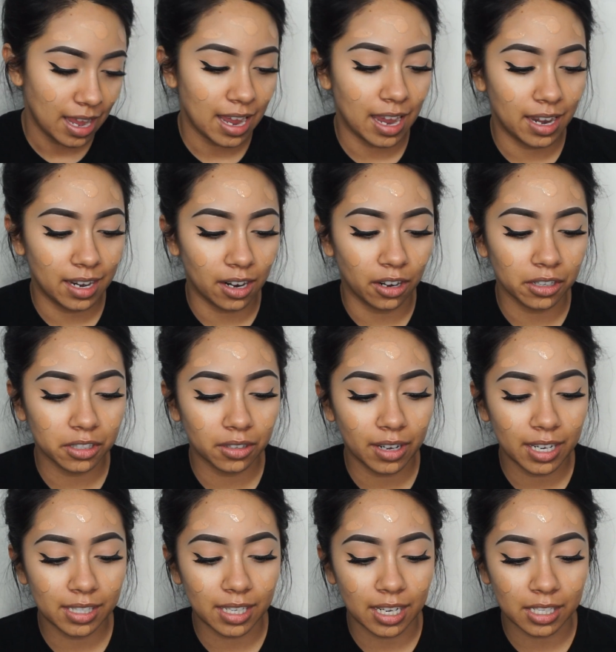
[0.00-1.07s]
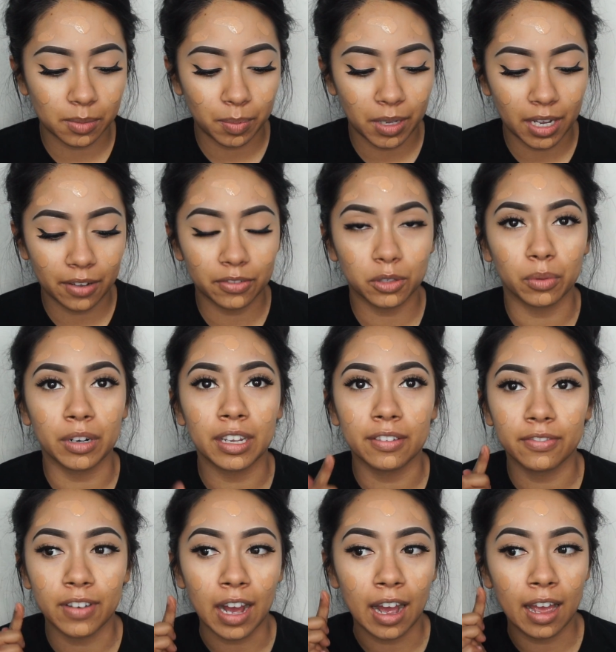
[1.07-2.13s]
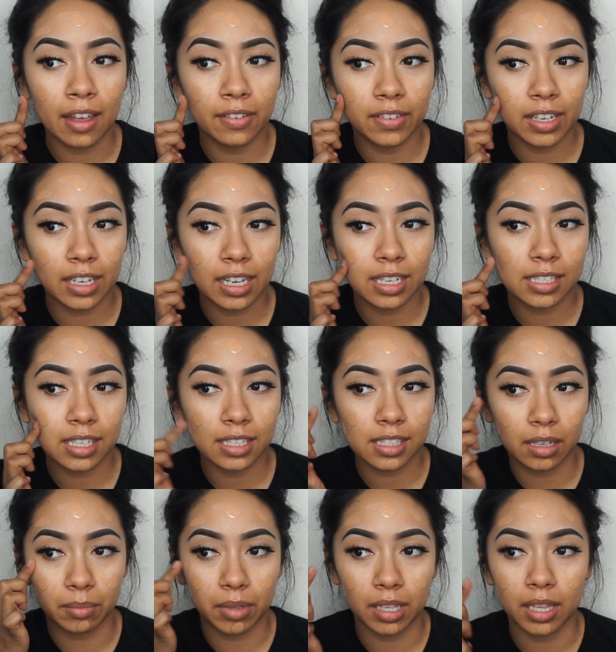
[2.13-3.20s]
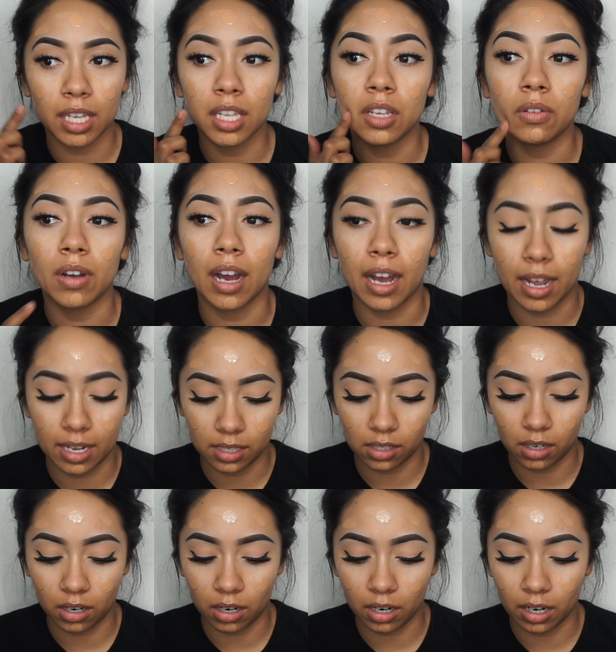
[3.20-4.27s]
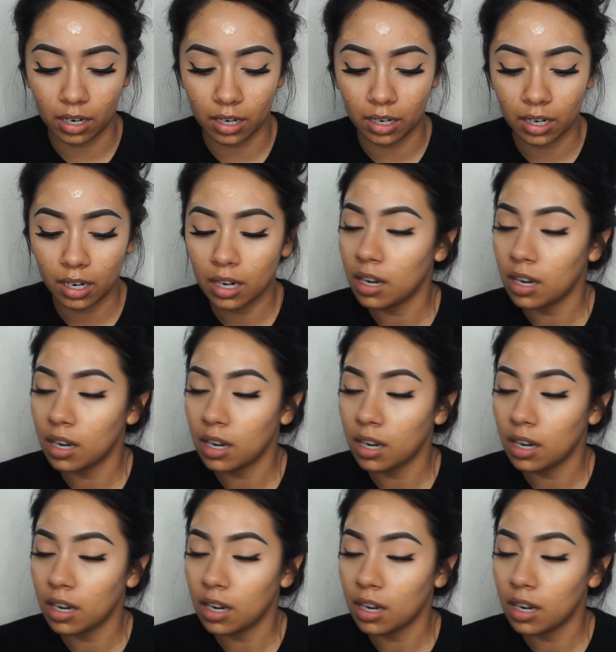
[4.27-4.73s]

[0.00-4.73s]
And it also has SPF 25 in case that's something that you guys are